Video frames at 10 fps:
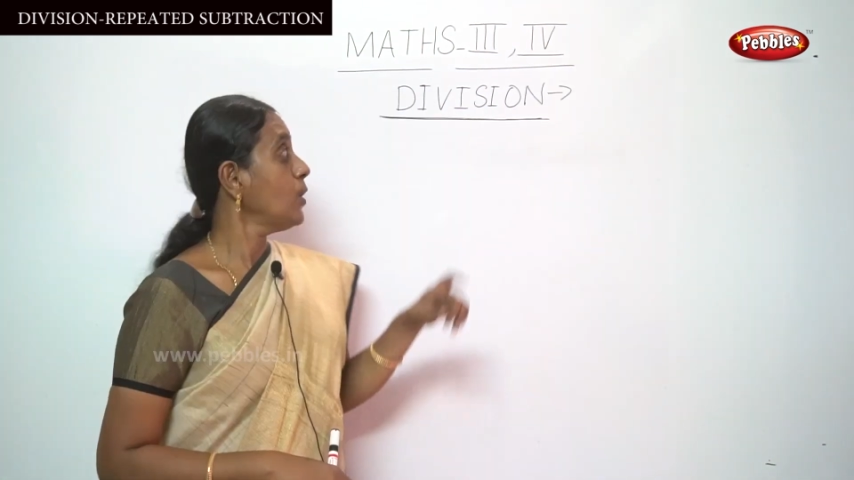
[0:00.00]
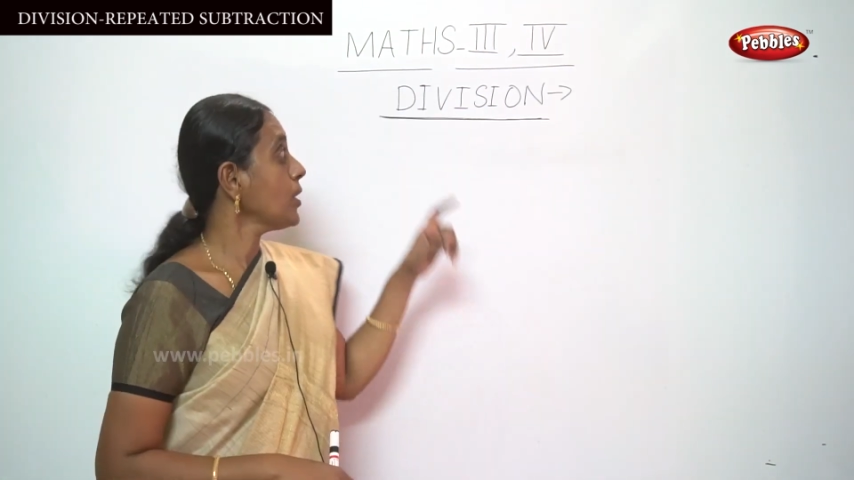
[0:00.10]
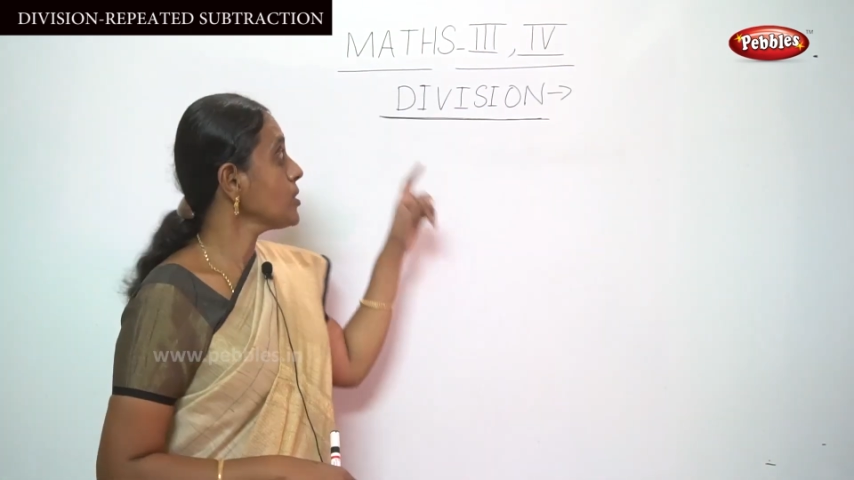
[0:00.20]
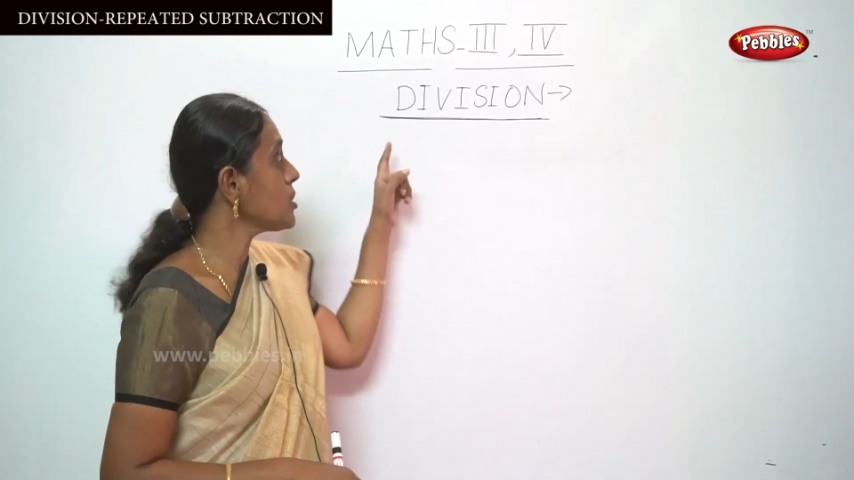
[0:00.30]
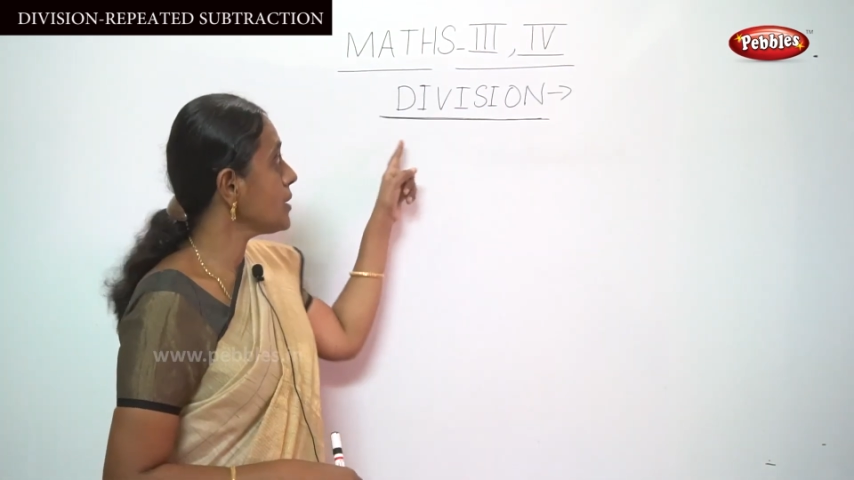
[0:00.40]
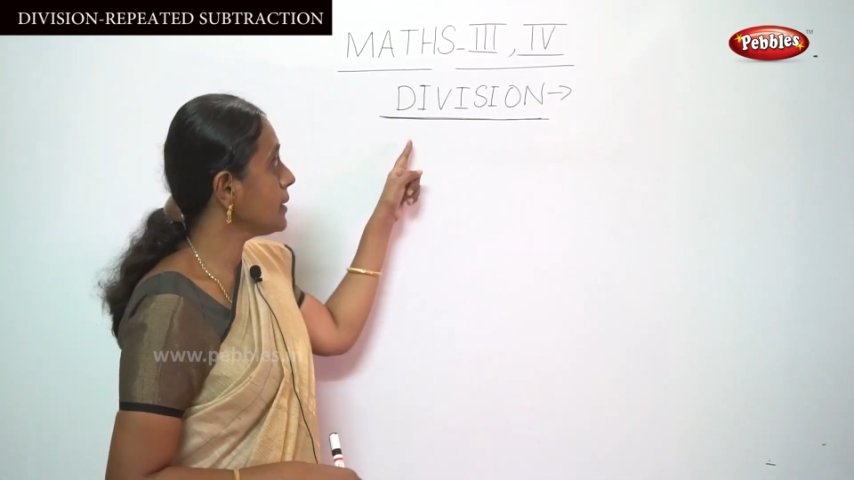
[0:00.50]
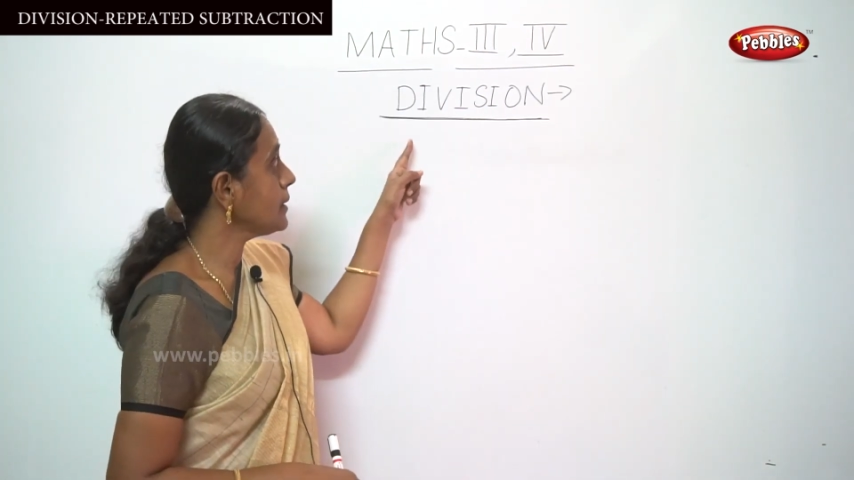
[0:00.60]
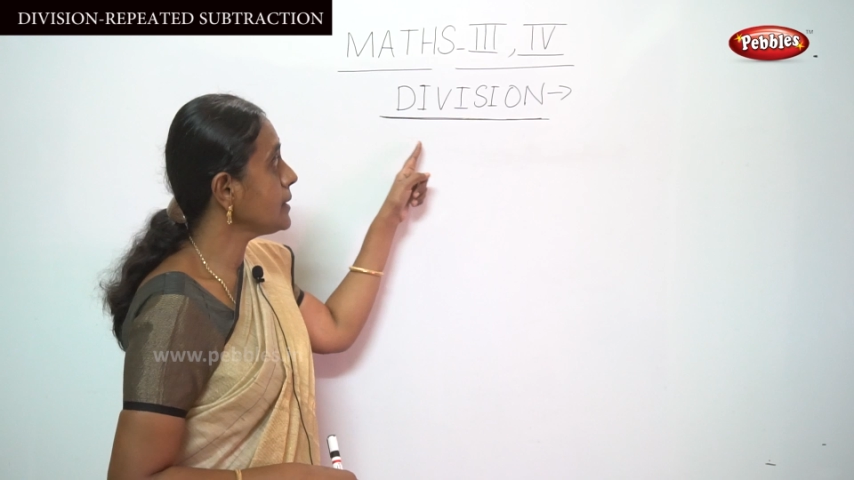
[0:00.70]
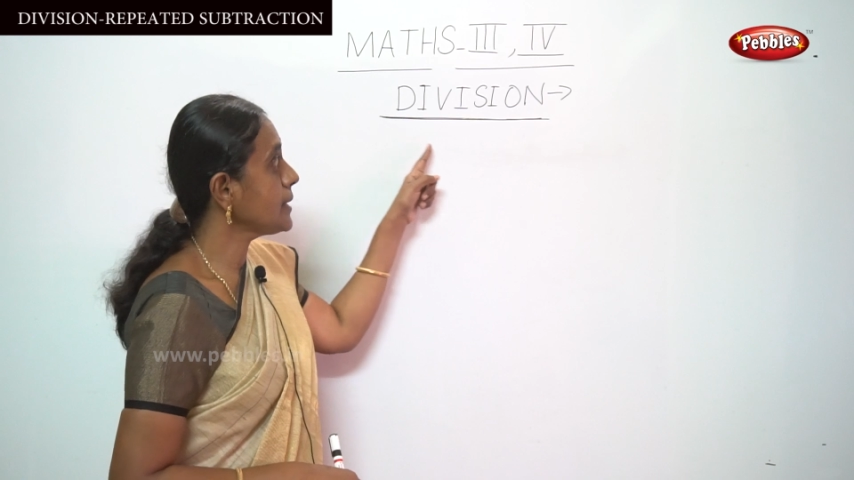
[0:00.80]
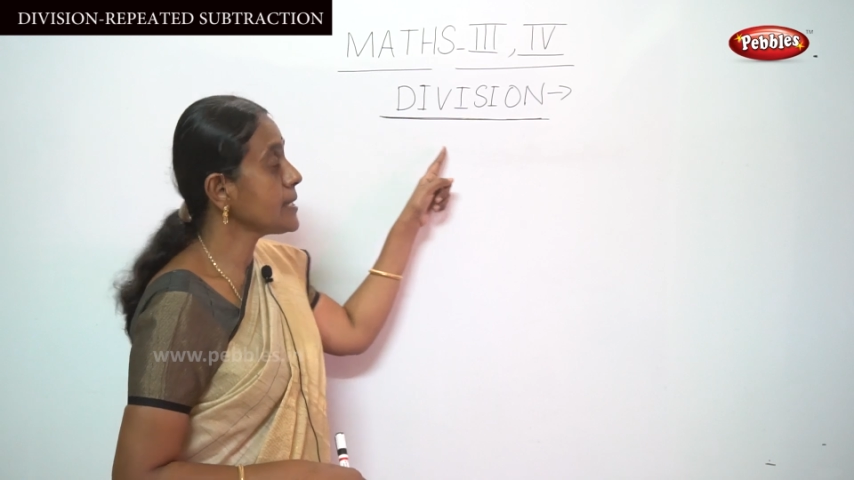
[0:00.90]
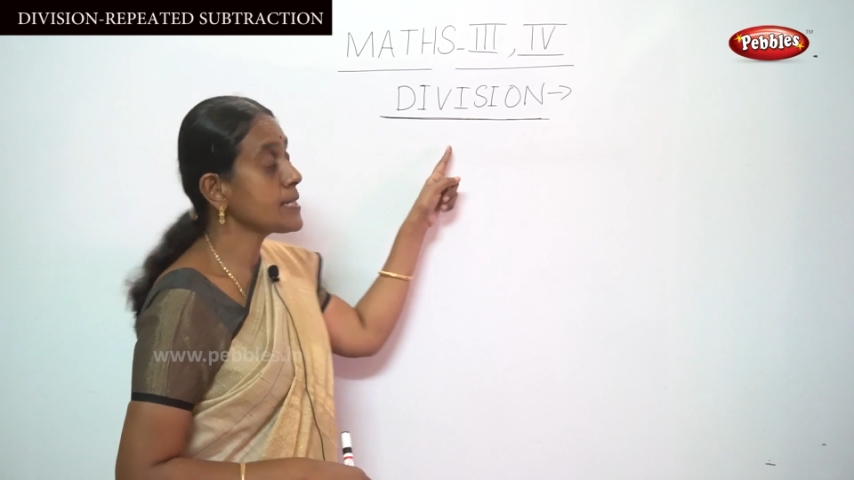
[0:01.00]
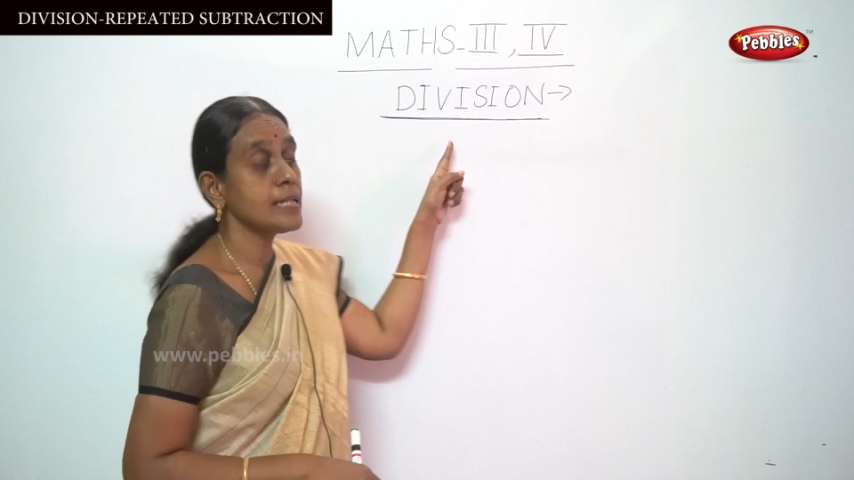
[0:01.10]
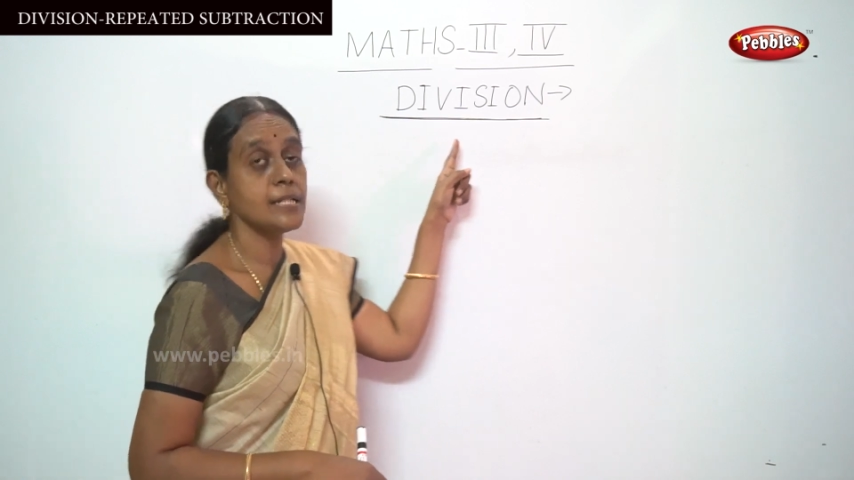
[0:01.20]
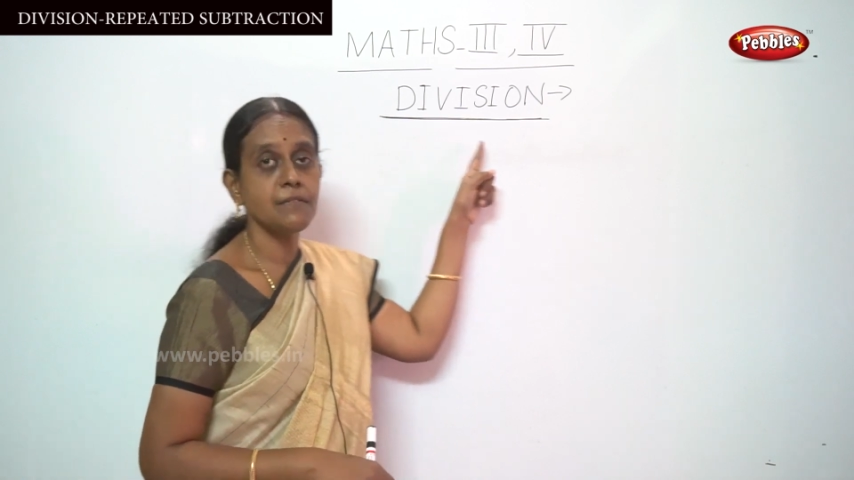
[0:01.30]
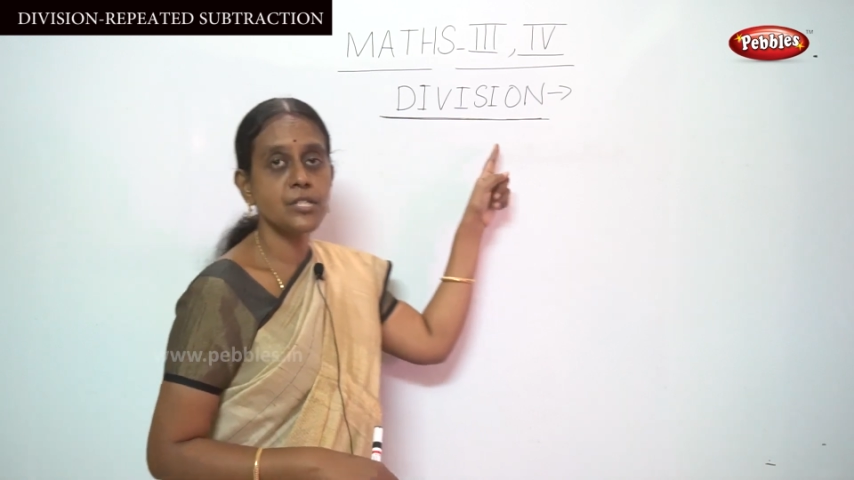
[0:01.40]
Okay children, that is
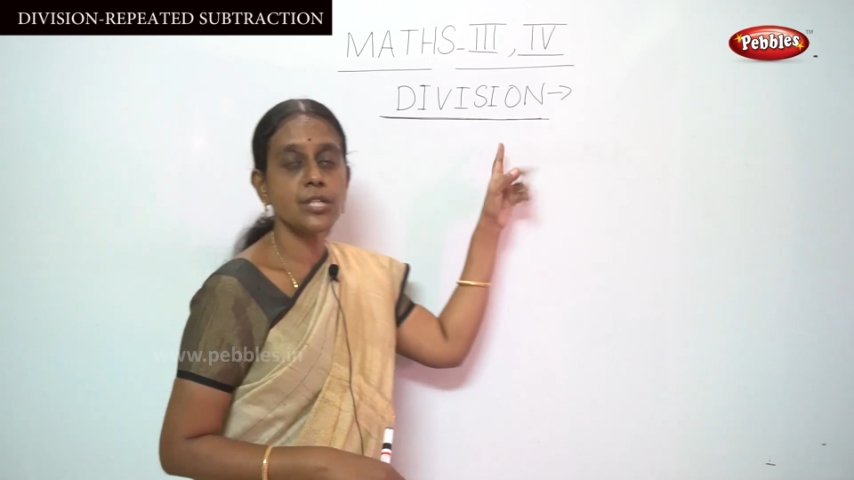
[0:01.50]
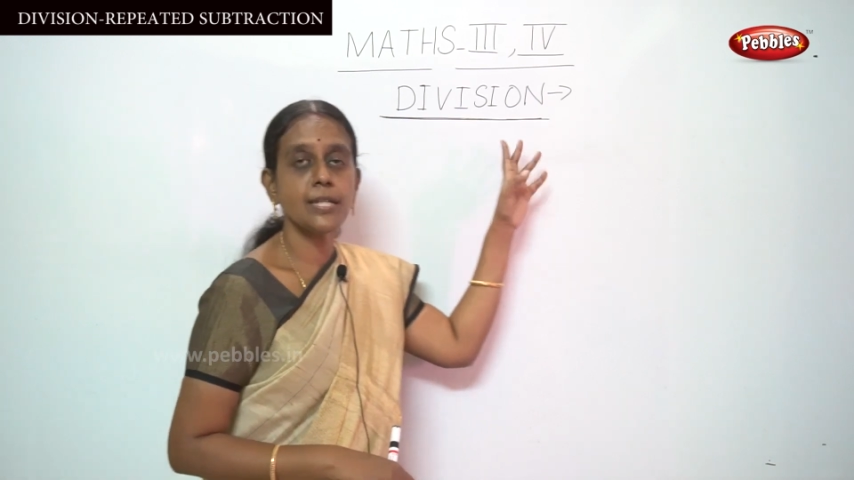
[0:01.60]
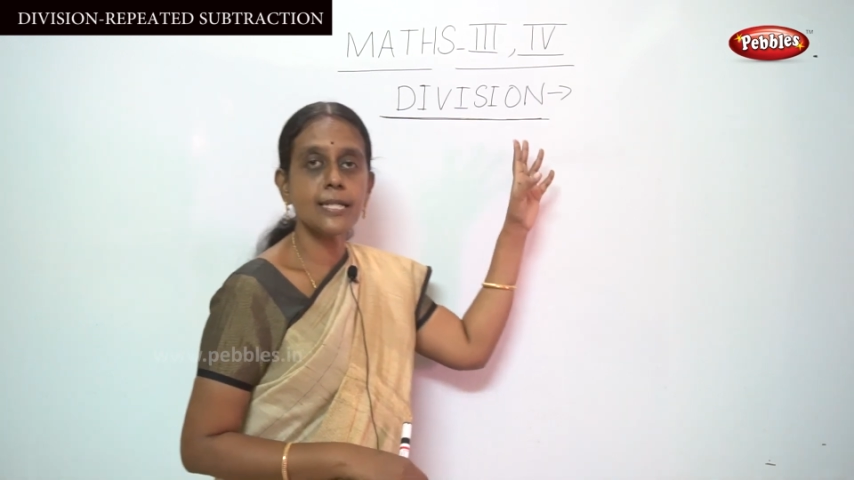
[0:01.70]
division